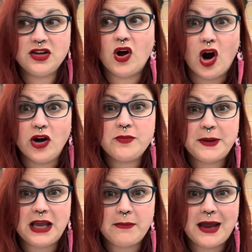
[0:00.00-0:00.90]
art
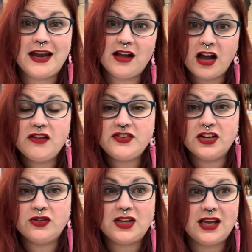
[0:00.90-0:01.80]
being made of
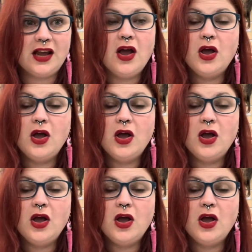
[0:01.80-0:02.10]
Tanuki